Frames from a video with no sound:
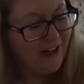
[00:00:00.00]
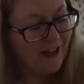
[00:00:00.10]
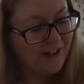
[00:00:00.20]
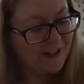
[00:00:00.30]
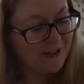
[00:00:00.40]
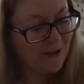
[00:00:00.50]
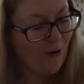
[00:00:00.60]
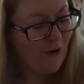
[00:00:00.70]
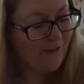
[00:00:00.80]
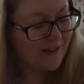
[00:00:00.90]
On the
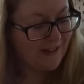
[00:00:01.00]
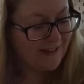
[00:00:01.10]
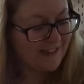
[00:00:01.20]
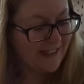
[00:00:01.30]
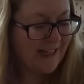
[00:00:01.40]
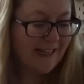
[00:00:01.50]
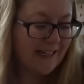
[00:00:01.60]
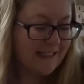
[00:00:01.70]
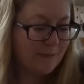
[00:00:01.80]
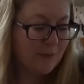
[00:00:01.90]
Scoville scale,
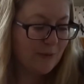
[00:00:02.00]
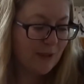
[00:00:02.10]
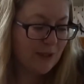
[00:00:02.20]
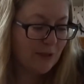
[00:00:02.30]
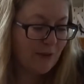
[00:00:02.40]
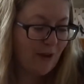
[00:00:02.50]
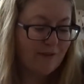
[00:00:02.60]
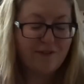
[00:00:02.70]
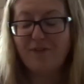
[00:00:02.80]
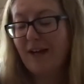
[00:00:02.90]
it's between
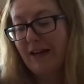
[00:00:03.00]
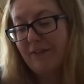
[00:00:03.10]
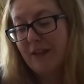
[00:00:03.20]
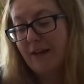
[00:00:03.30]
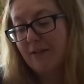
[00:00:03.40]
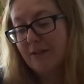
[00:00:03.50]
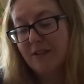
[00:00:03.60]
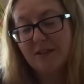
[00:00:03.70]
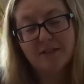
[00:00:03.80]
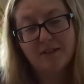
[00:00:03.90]
2,500 to
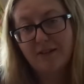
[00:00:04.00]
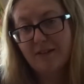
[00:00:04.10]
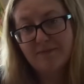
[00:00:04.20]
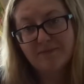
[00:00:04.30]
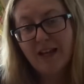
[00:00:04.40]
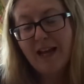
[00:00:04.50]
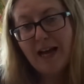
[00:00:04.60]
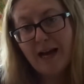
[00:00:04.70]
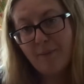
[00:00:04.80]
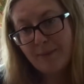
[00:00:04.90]
5,000. Oh,
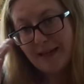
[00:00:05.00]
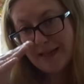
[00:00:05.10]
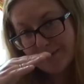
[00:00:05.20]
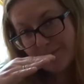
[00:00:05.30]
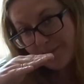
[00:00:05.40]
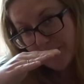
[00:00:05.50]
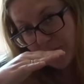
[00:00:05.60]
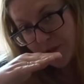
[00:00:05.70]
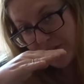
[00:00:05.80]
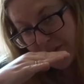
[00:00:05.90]
I'm like
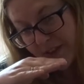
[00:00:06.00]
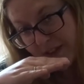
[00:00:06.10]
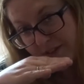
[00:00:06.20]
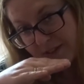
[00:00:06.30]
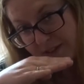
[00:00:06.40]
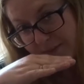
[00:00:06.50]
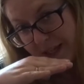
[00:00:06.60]
under 1,000.